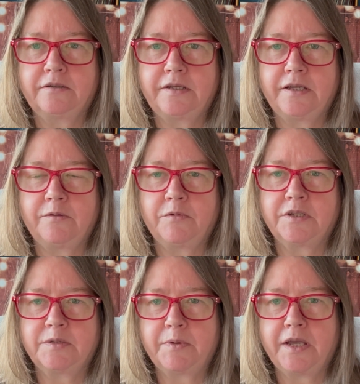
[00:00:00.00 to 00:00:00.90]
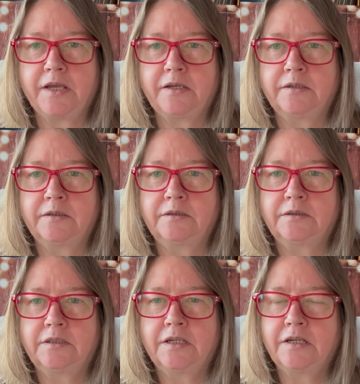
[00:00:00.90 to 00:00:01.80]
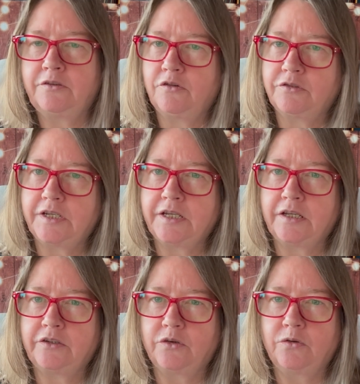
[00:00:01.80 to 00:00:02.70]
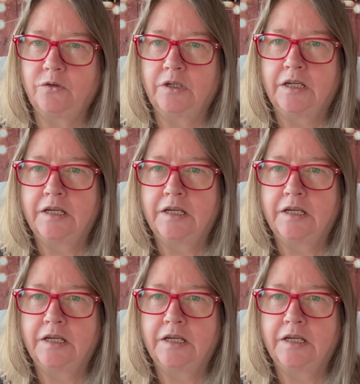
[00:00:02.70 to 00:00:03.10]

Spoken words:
digging with a spade and not digging at all.